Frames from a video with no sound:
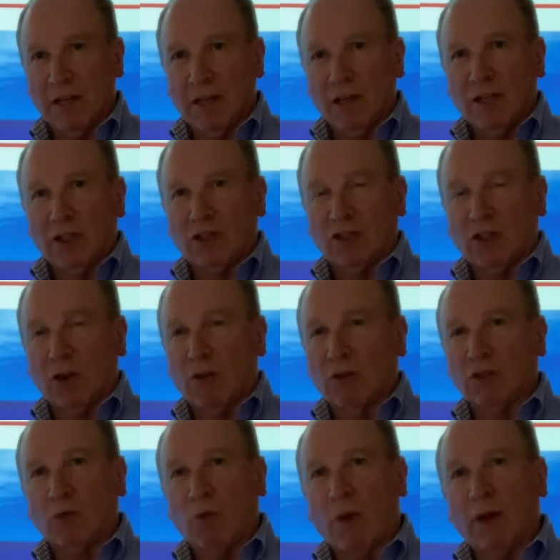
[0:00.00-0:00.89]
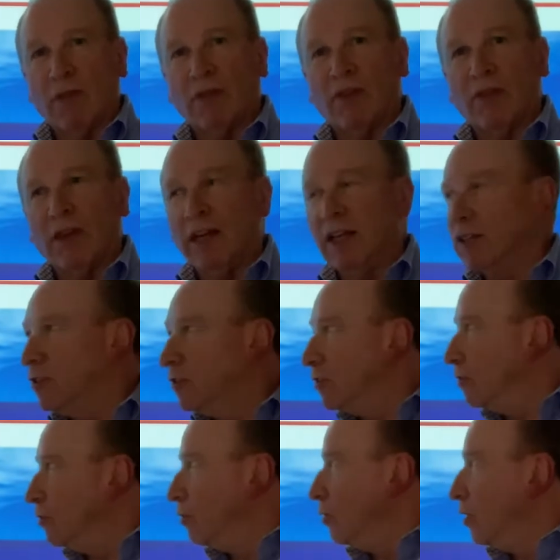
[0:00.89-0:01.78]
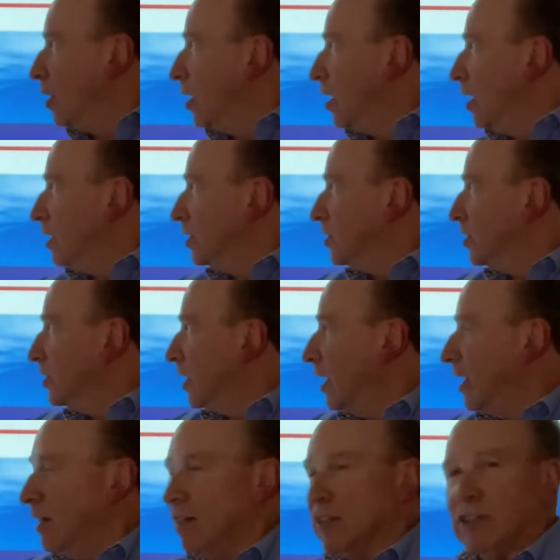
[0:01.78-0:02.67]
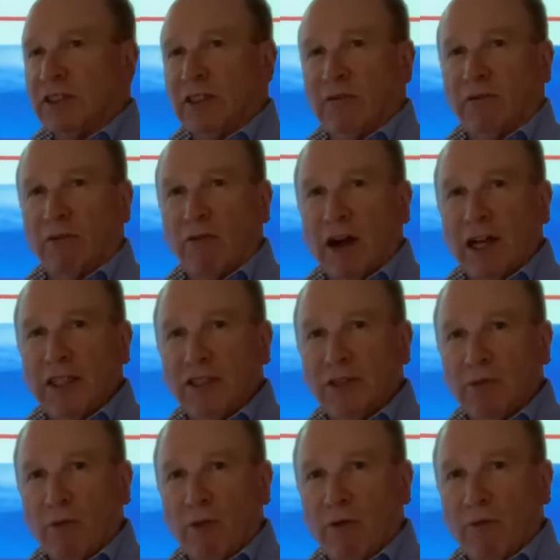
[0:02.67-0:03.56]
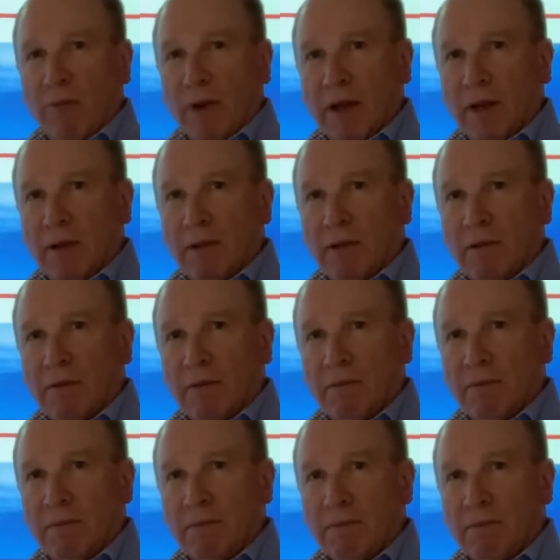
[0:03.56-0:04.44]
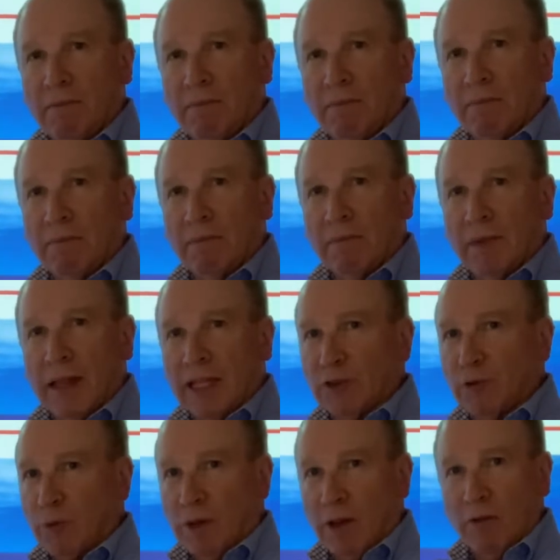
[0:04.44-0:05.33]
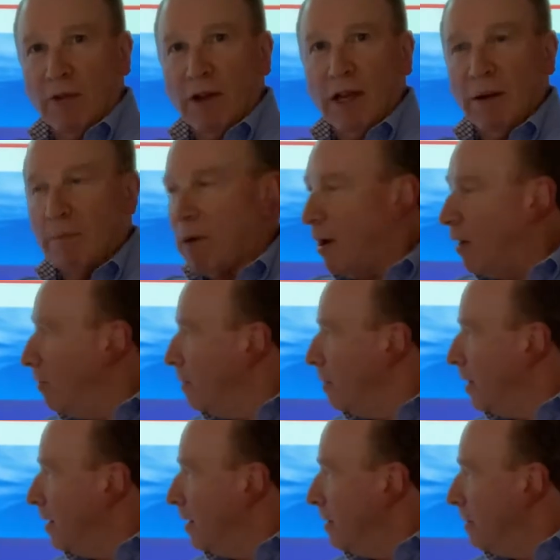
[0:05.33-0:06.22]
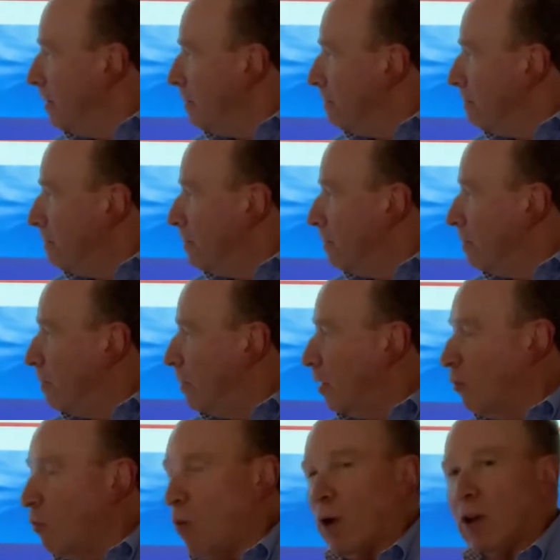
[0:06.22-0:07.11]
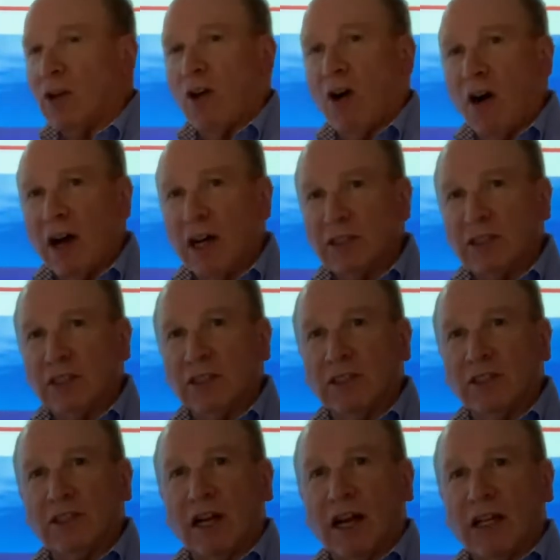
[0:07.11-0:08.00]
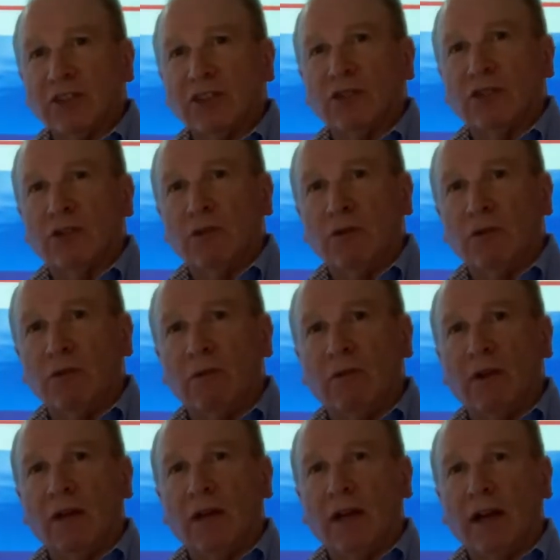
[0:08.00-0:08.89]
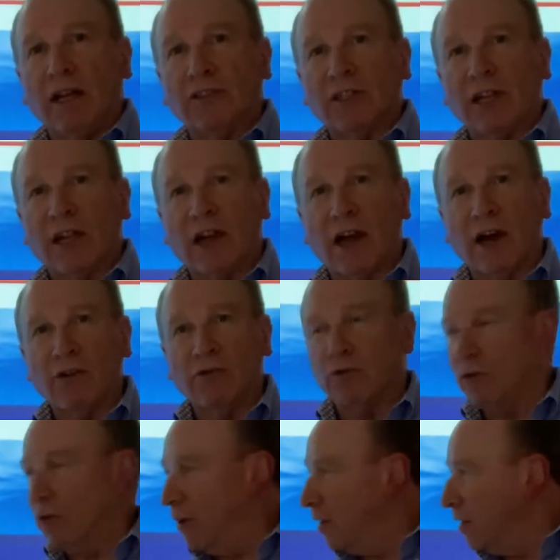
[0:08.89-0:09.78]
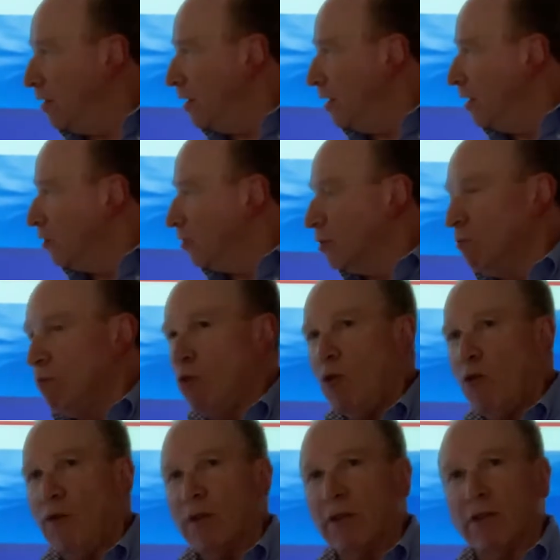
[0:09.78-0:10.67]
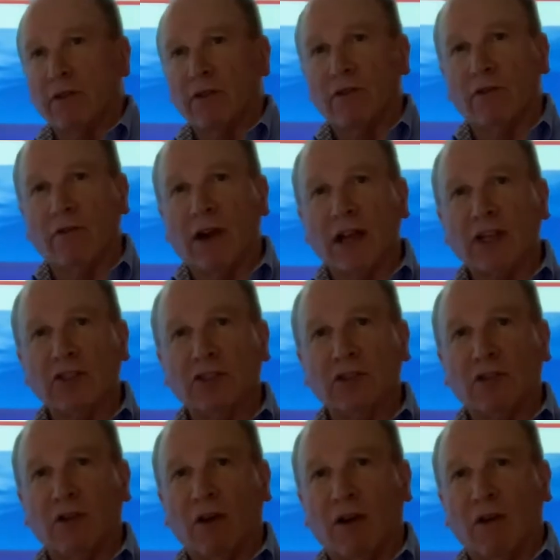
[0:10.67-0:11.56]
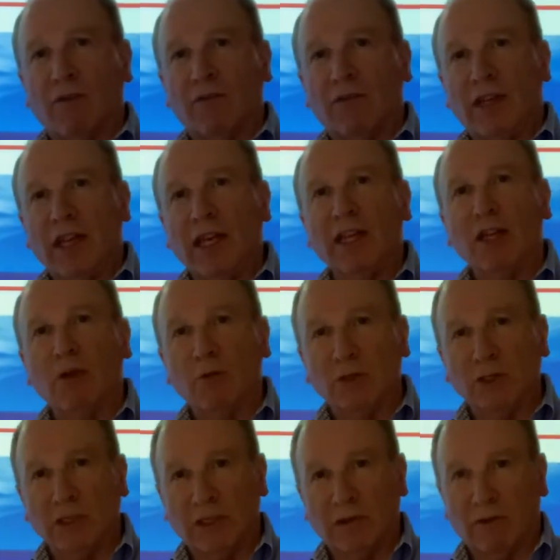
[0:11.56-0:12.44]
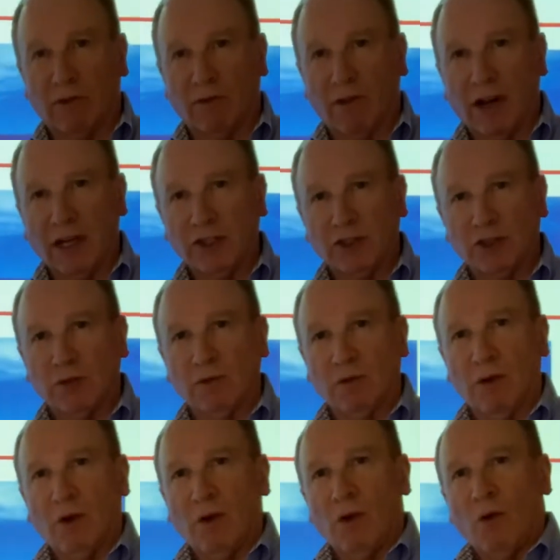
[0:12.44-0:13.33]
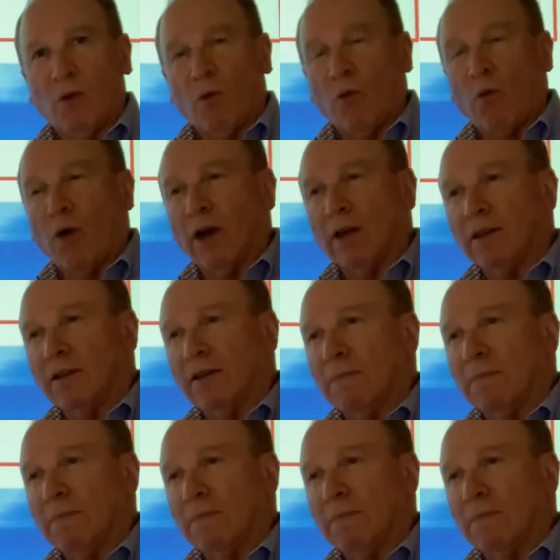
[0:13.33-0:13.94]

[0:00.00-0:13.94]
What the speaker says: So it's one thing to study the civil rights movement, that's what you read about, but what causes us to, as a country, to move in the direction of dealing with civil rights? What